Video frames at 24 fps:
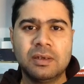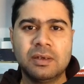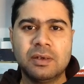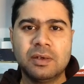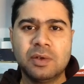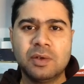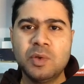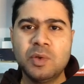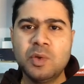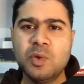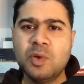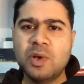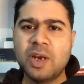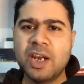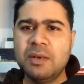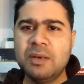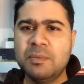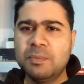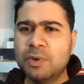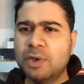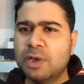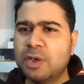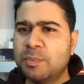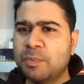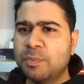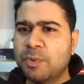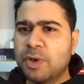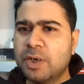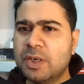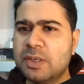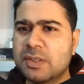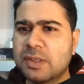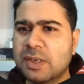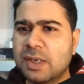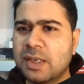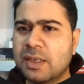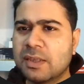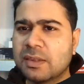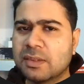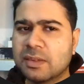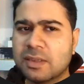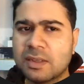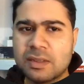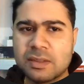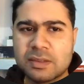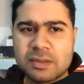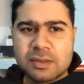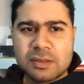Do you write bullet points like
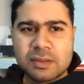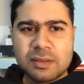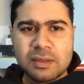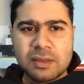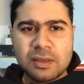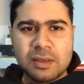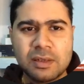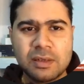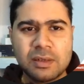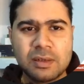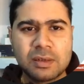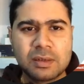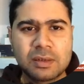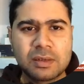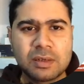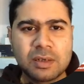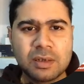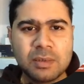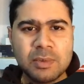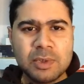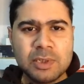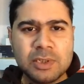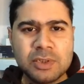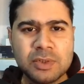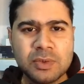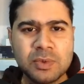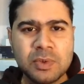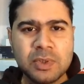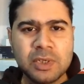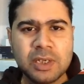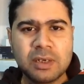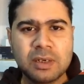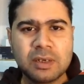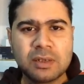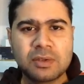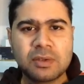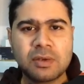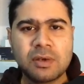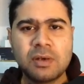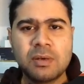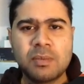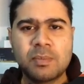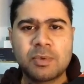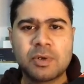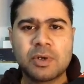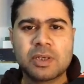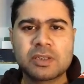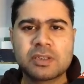this? Troubleshoot and
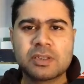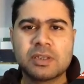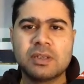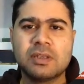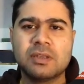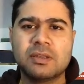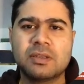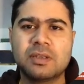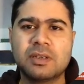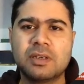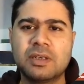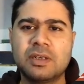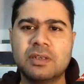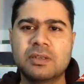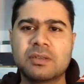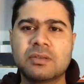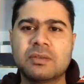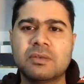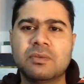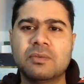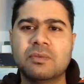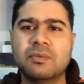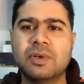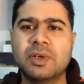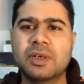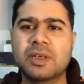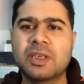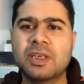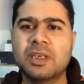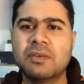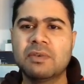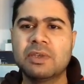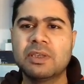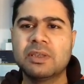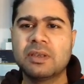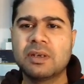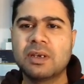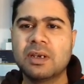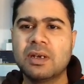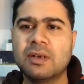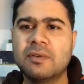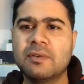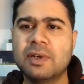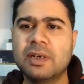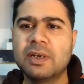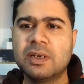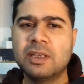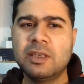resolve production incidents, working with
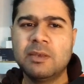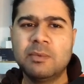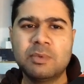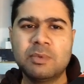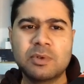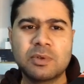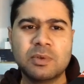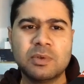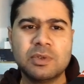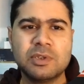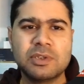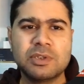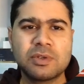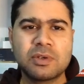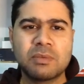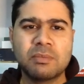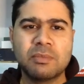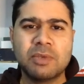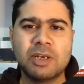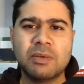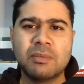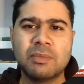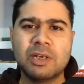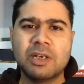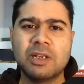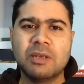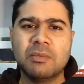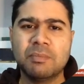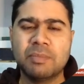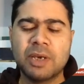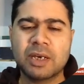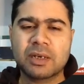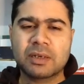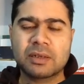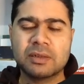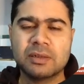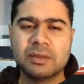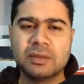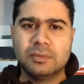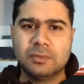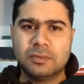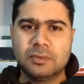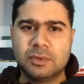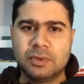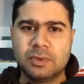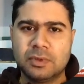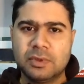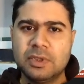relevant teams to ensure minimal impact.
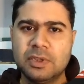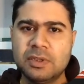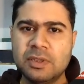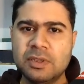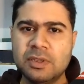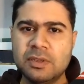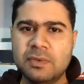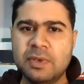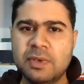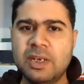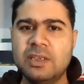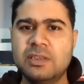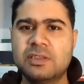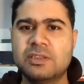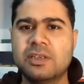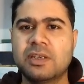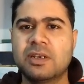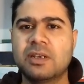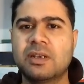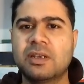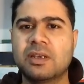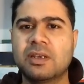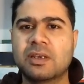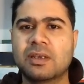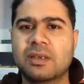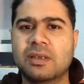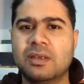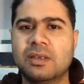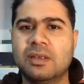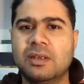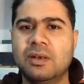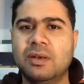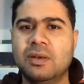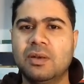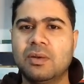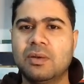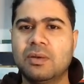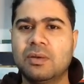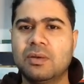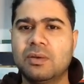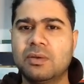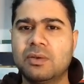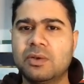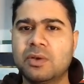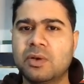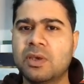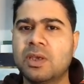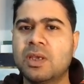So this is very generic and
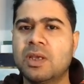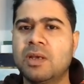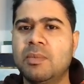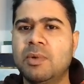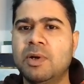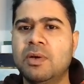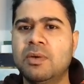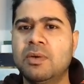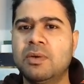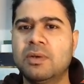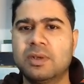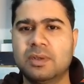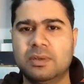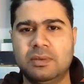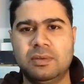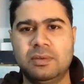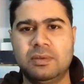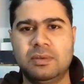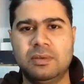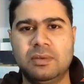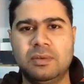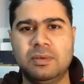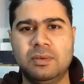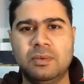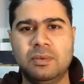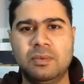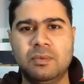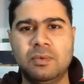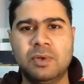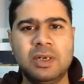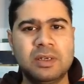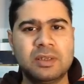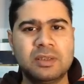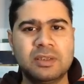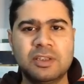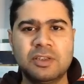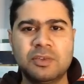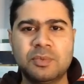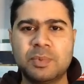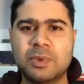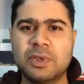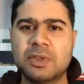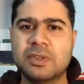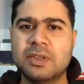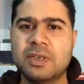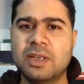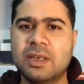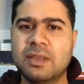talking about what this
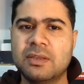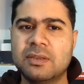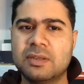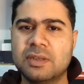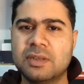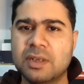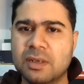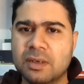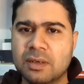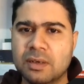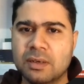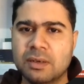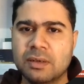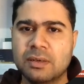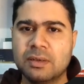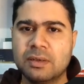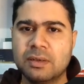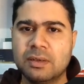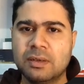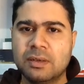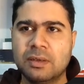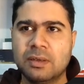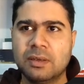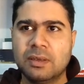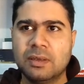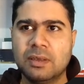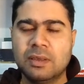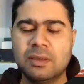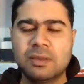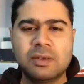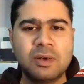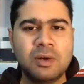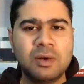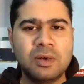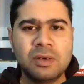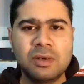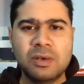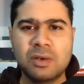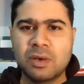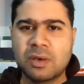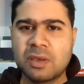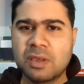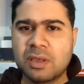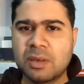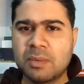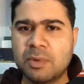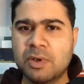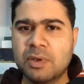person has done is not
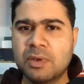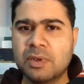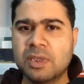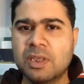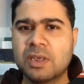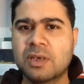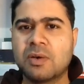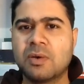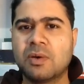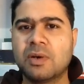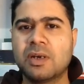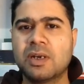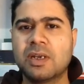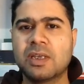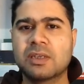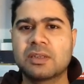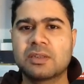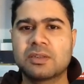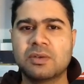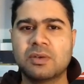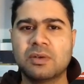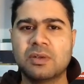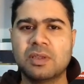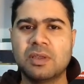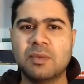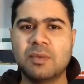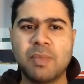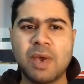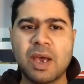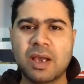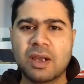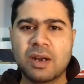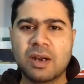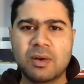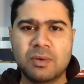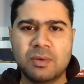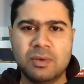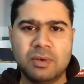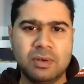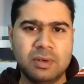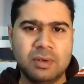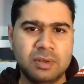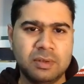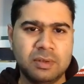talking about the context or the background.